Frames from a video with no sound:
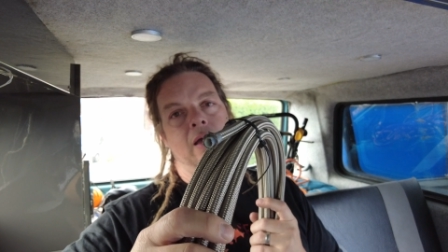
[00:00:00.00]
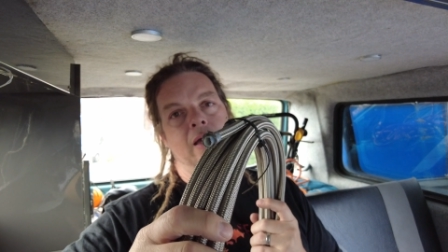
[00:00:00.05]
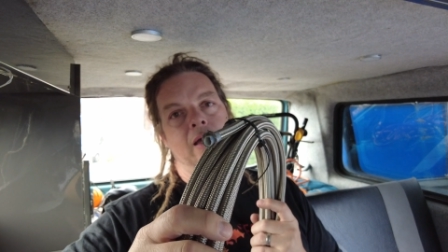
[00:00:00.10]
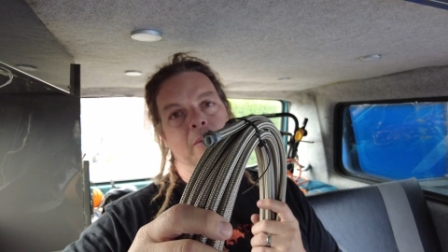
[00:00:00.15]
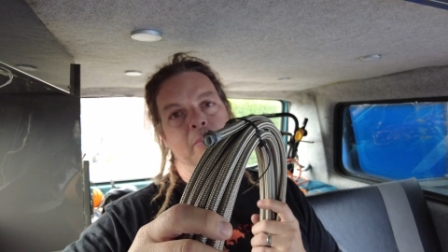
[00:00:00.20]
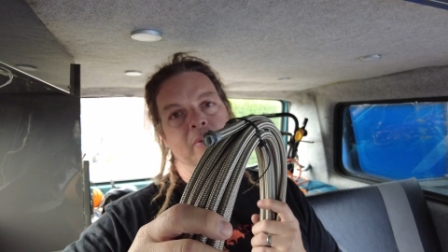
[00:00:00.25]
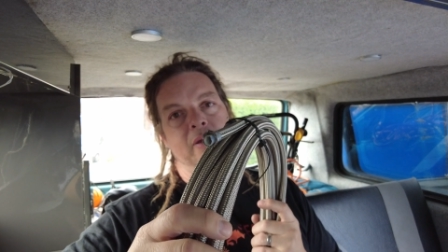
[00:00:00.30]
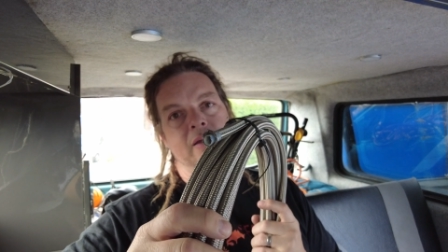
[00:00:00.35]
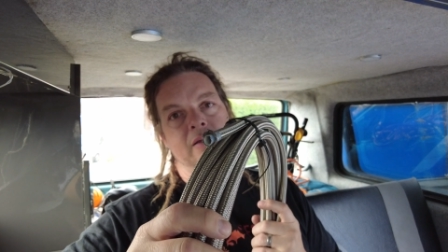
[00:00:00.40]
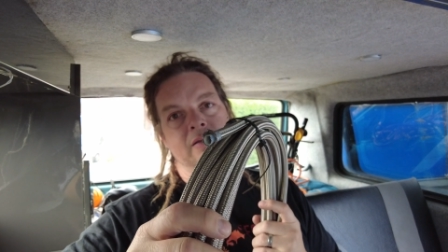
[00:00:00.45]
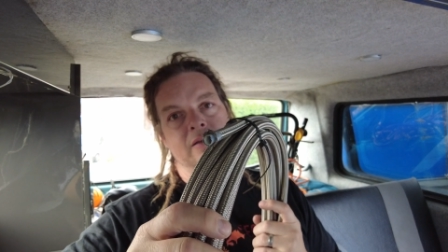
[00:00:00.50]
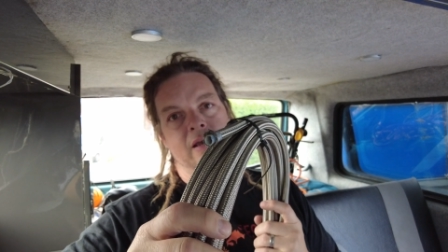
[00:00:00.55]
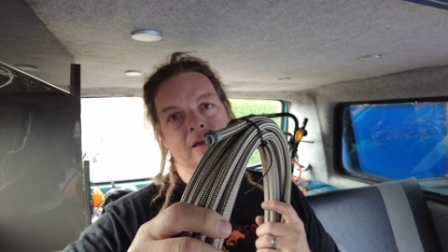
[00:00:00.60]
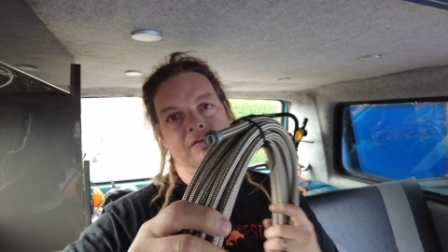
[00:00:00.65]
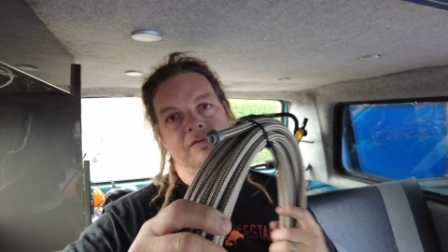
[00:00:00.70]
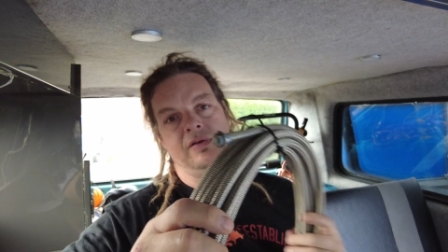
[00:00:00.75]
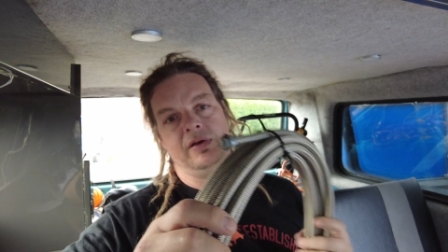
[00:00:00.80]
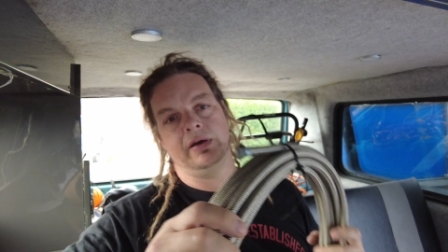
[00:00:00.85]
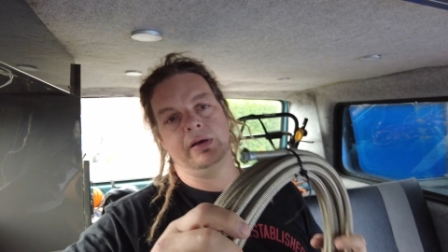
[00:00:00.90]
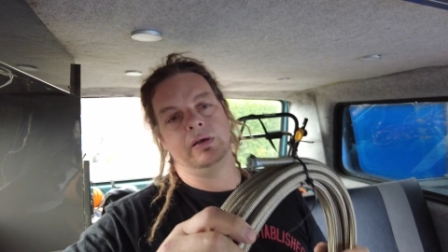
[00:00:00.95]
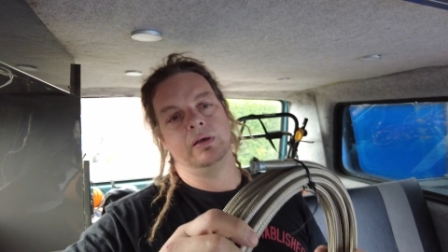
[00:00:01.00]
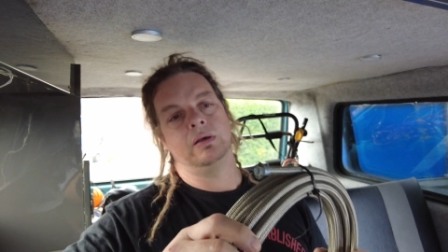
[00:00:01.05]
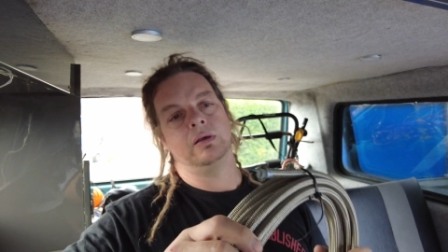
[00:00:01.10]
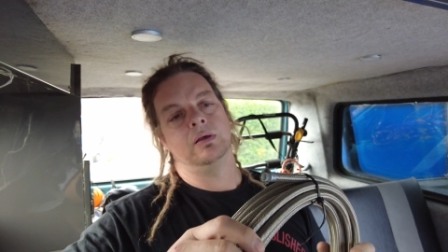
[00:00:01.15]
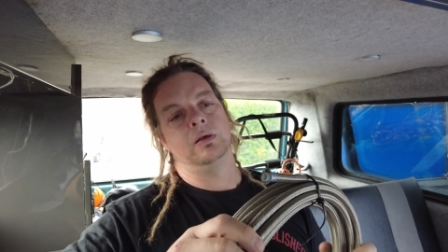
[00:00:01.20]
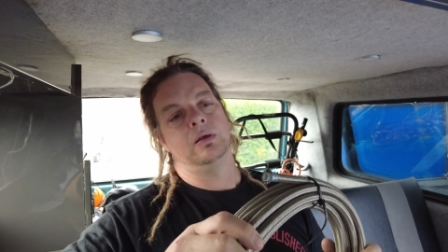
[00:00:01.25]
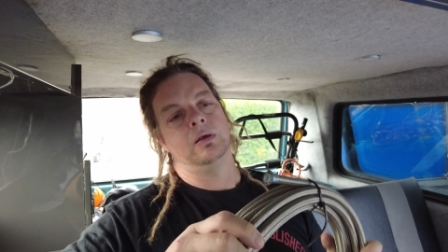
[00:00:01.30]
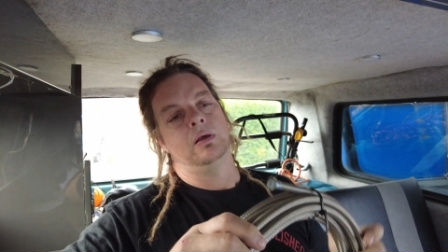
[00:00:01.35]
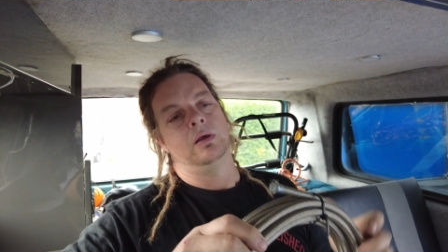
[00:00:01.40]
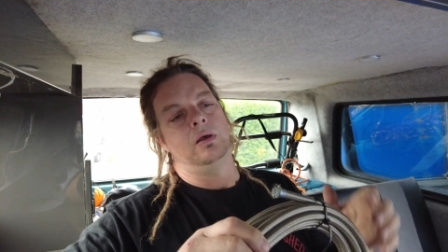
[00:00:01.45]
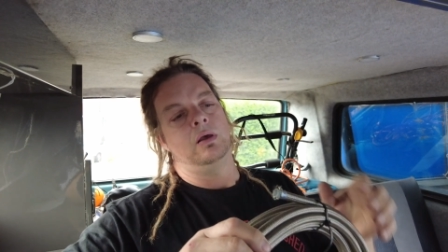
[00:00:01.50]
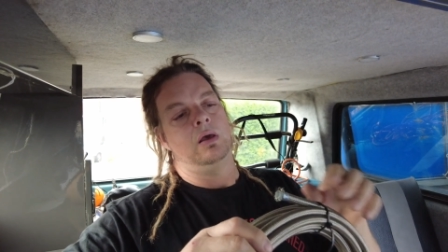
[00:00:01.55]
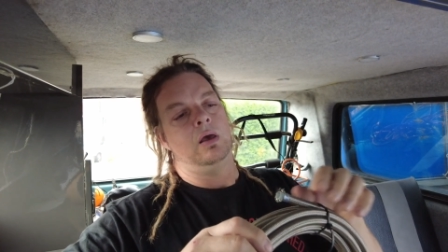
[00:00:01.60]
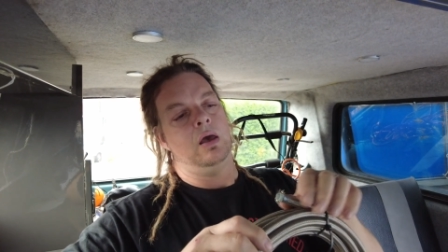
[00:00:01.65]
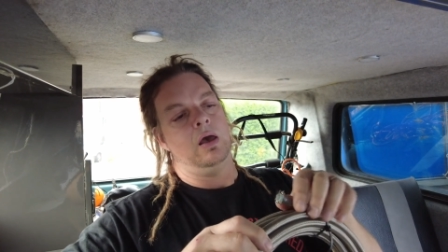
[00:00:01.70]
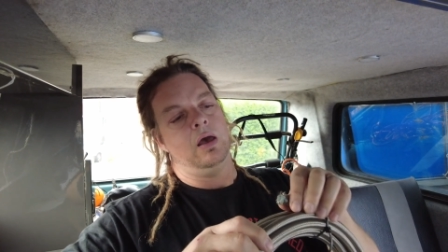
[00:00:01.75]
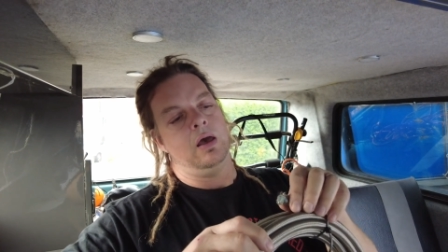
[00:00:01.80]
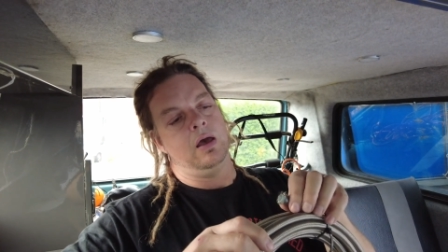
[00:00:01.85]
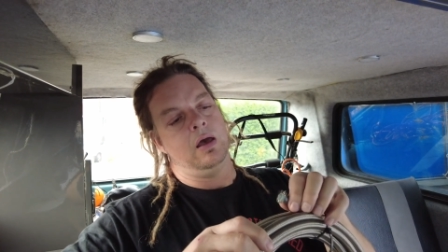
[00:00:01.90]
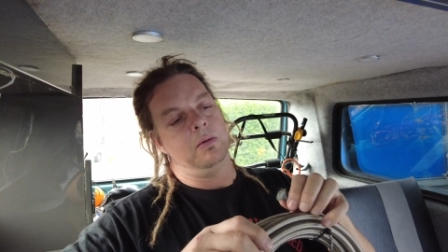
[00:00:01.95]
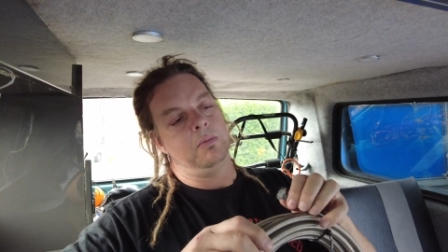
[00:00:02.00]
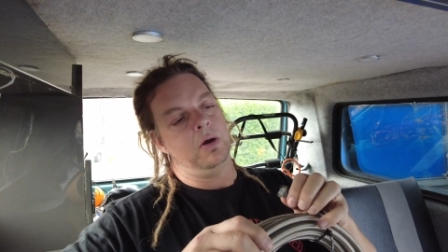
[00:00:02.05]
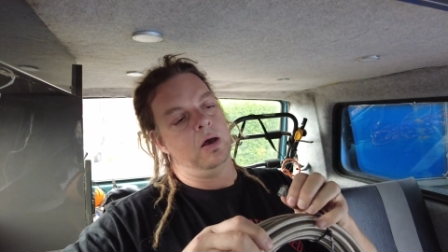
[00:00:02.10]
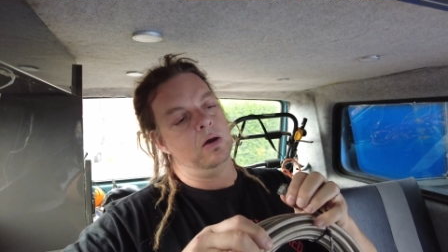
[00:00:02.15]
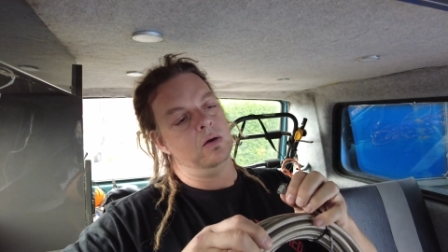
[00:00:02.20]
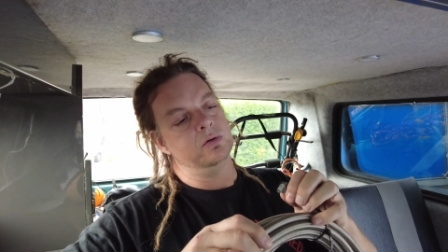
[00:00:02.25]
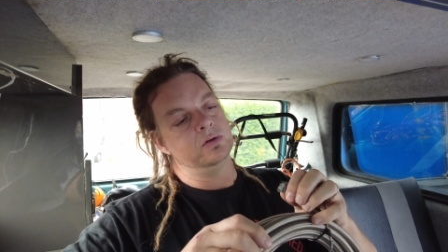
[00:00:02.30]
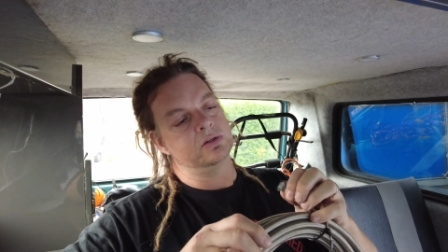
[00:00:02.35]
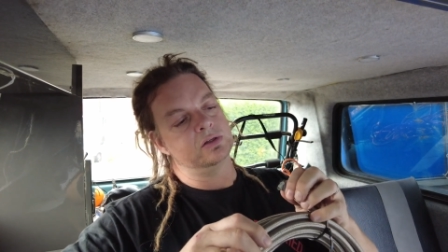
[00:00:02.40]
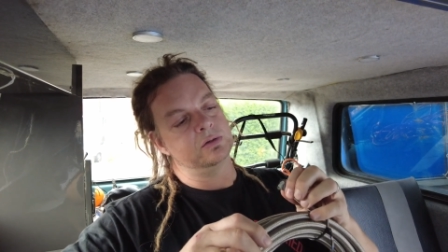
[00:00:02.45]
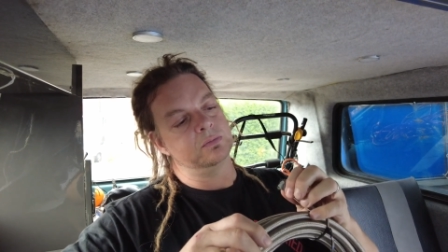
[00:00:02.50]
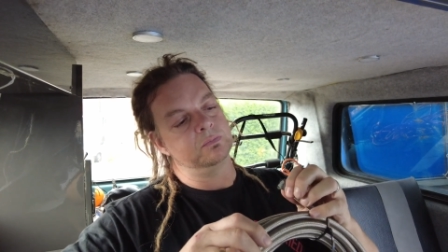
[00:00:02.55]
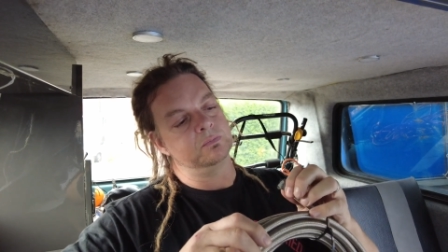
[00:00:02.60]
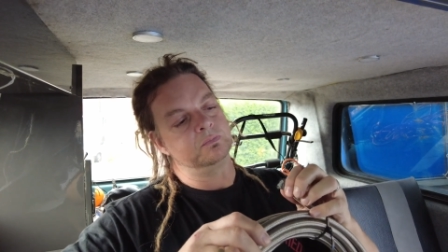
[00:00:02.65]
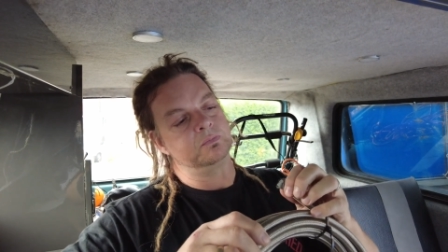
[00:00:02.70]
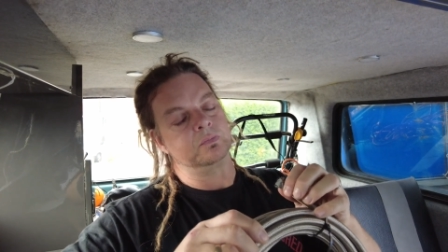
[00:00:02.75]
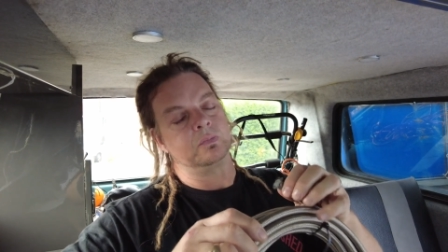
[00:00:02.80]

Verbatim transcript: uh, PTFE um, hose.